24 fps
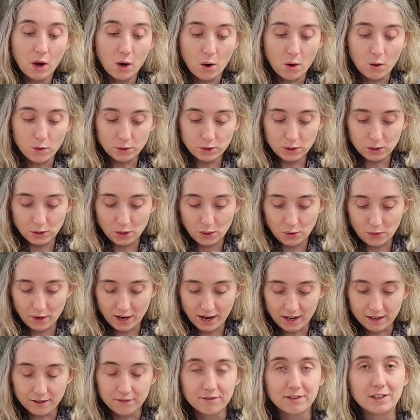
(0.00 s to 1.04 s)
Also,
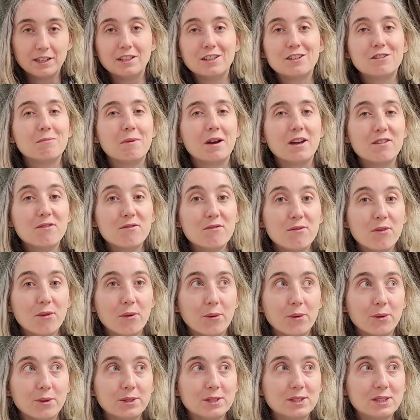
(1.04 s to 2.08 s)
I finished my
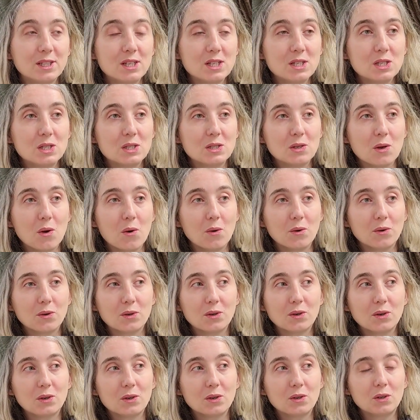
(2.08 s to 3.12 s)
first sock
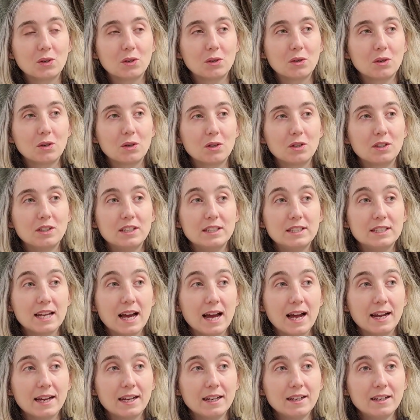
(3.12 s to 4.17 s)

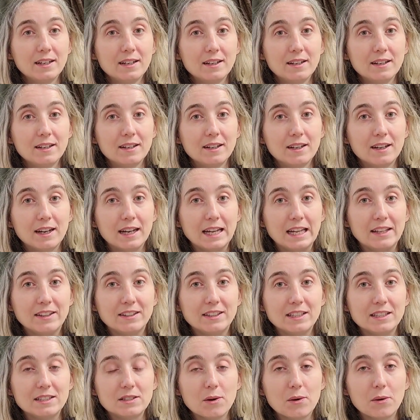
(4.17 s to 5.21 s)
design,
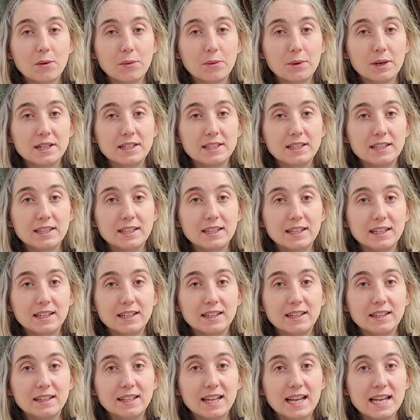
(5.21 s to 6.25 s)
and it's already
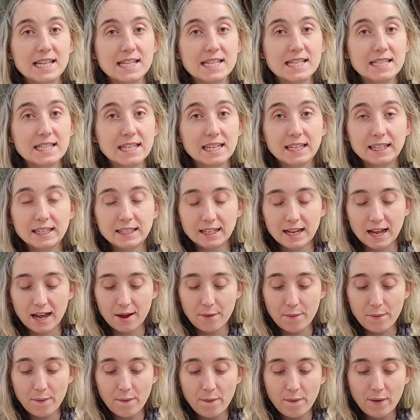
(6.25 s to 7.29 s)
in testing
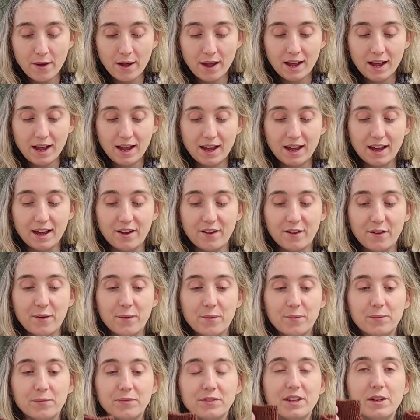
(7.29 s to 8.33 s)
now.
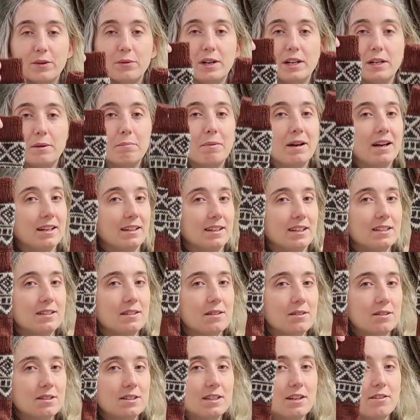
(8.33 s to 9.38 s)
The red panda
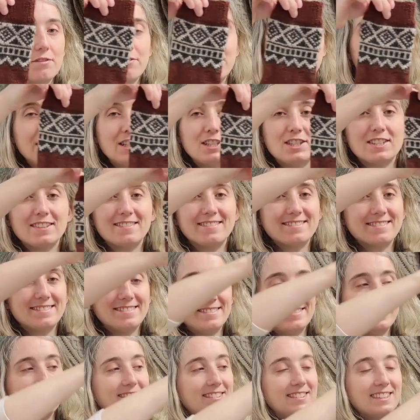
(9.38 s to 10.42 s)
socks are finished.
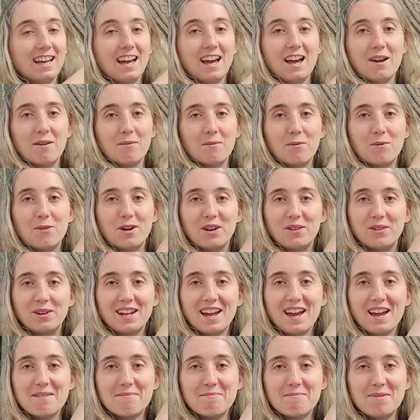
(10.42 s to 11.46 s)
I'm
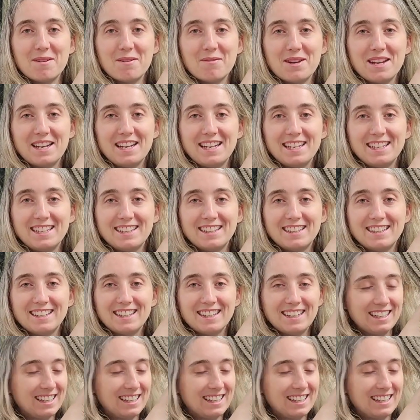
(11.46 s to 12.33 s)
very happy with it.